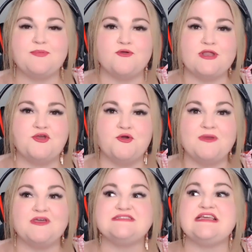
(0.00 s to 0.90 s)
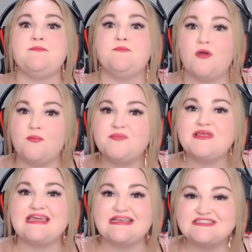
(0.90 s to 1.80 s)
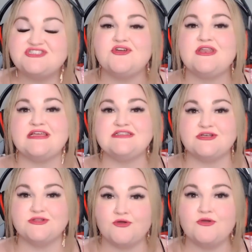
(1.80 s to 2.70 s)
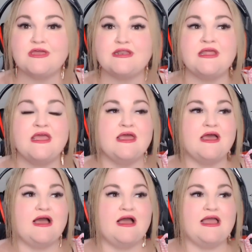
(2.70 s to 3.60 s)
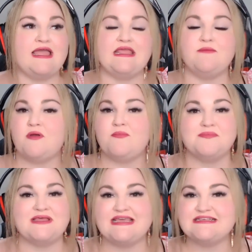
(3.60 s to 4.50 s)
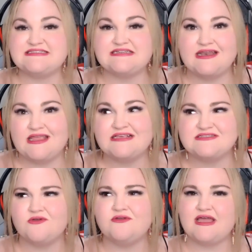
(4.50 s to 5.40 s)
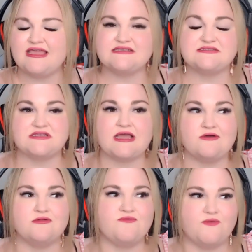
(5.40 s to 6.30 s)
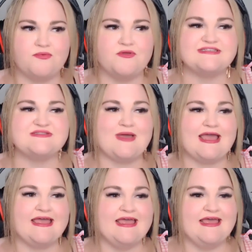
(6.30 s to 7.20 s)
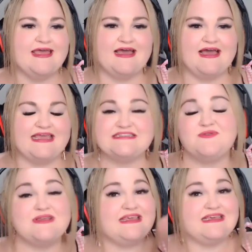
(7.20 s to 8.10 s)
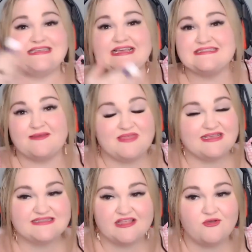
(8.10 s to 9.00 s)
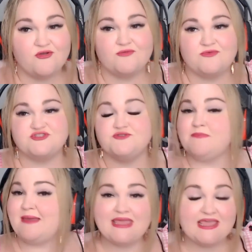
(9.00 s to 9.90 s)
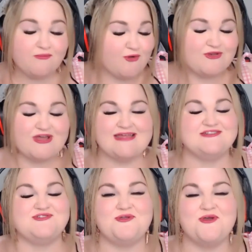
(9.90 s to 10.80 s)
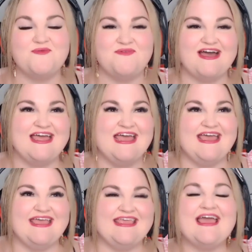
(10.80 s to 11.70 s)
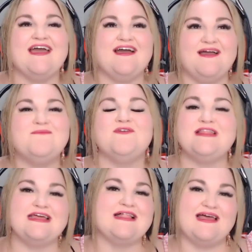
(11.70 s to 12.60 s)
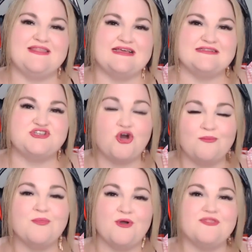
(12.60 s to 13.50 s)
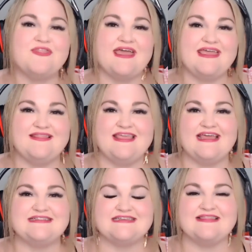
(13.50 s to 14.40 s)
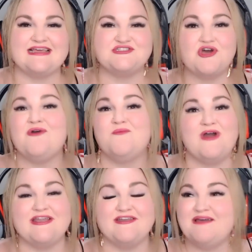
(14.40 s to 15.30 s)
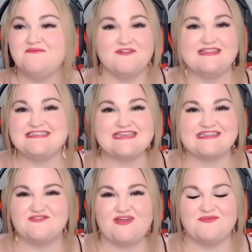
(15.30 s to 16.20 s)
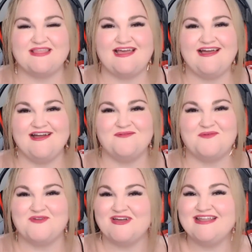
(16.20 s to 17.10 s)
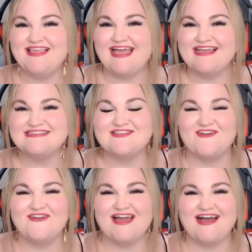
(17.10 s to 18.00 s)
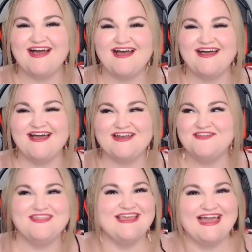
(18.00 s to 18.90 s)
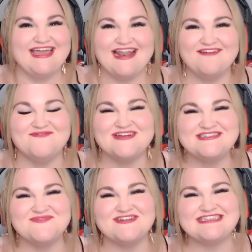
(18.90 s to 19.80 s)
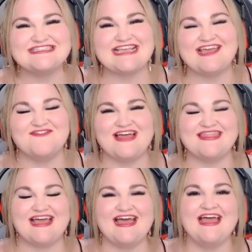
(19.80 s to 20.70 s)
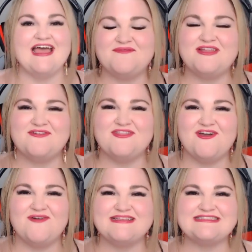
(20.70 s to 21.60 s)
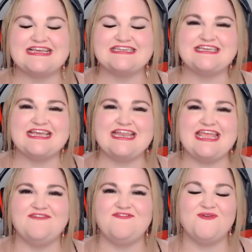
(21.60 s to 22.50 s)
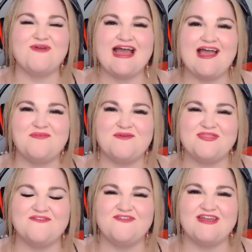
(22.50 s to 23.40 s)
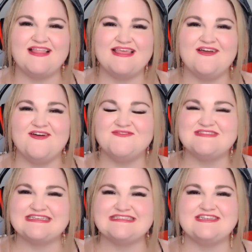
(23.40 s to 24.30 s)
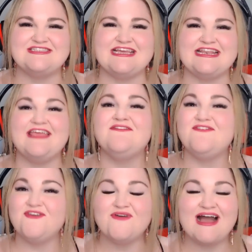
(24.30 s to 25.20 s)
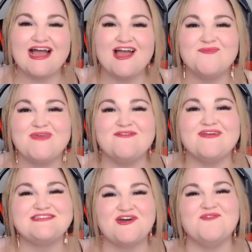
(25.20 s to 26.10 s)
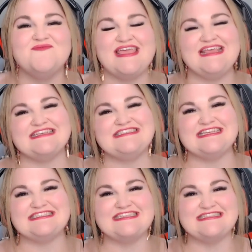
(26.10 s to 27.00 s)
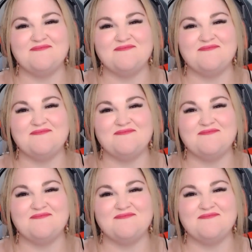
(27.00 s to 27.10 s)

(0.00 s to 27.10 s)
hypocritical because he probably is turning into Logan uh, and he probably is starting his own, I guess, cycle of abuse where uh, he's doing the exact same things that Logan would do. Maybe he won't, I don't know. But yeah, I'm really glad that Tom got there in the end and that Tom won. I'm really satisfied with that outcome, I'm not going to lie. So uh, I don't think I have much more to say about that. Let me know in the comments section if you are happy with the finale of Succession, if you are happy with with Tom being the successor.